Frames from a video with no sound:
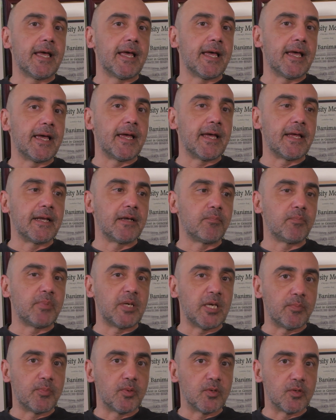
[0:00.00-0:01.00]
And
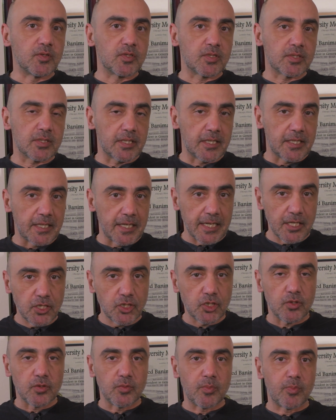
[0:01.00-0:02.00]
people's
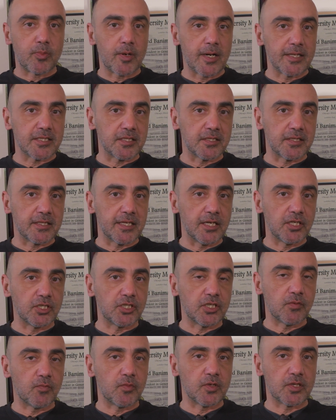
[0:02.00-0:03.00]
initial
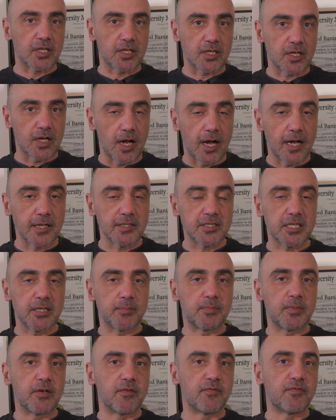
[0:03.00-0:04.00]
presentation with the
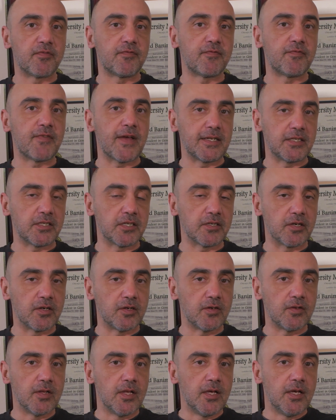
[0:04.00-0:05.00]
concept of
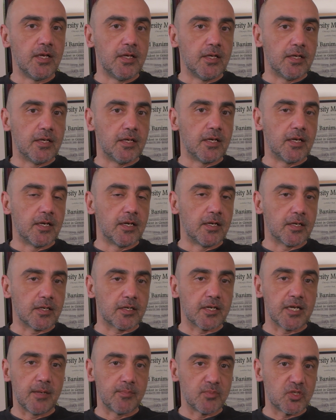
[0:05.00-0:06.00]
fentanyl uh,
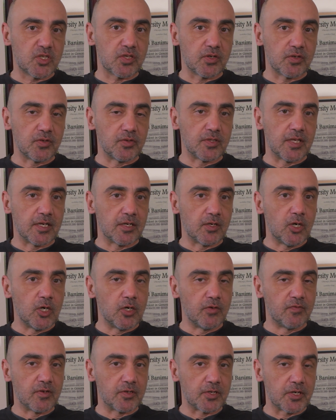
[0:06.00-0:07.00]
comes through the
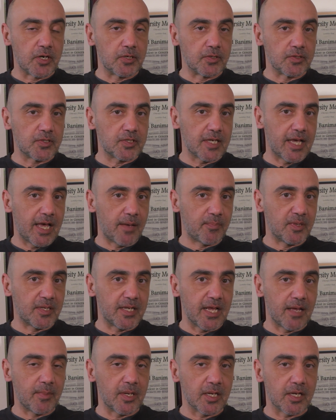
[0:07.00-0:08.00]
overdose
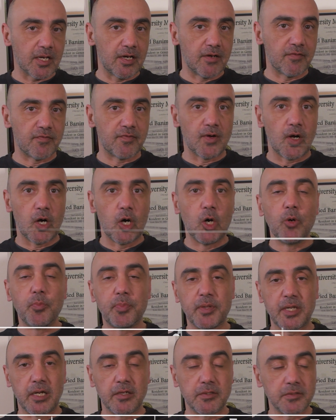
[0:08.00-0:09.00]
epidemic of
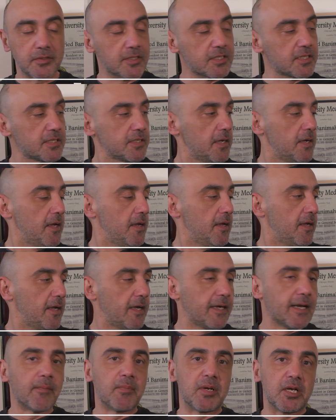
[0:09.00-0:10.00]
opioids.
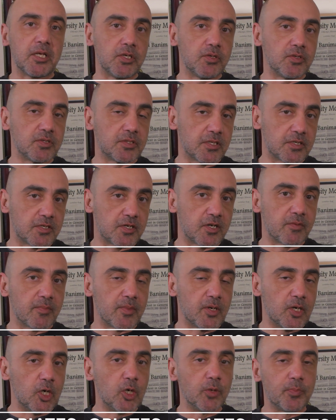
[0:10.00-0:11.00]
And I'm going to use the
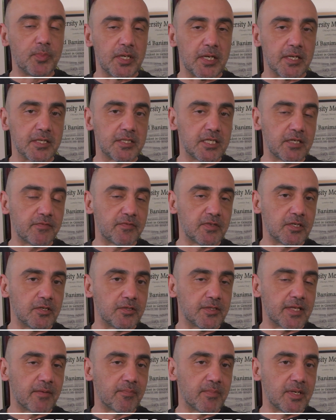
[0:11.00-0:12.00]
term opiates, even
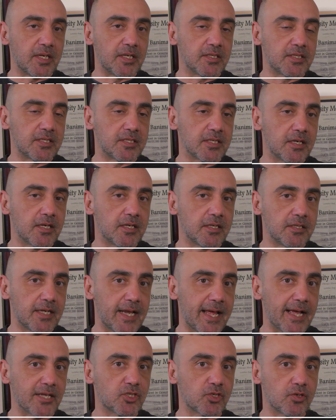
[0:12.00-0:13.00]
though that means uh,
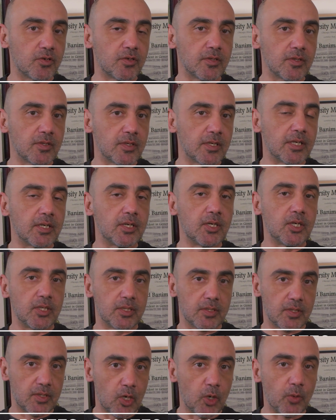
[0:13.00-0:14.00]
natural
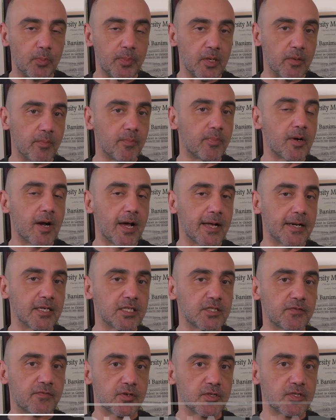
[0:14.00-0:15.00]
uh, opium
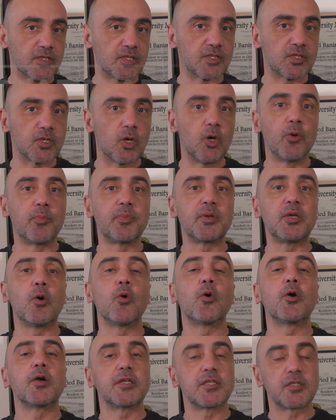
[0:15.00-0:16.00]
products versus
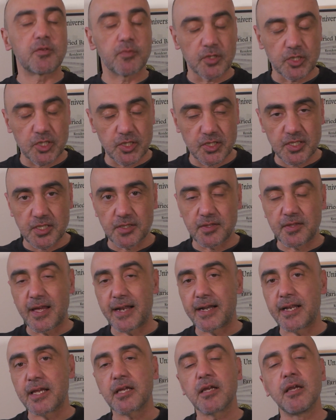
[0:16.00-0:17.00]
opioids, which is
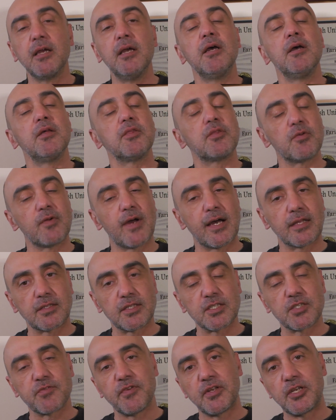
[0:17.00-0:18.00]
synthetic.
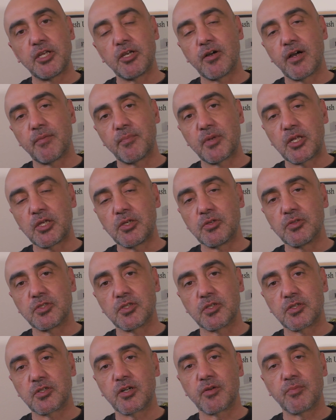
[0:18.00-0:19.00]
Throughout this video, I'm going to
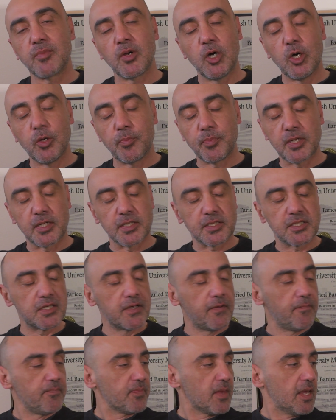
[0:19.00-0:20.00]
use the term opiates.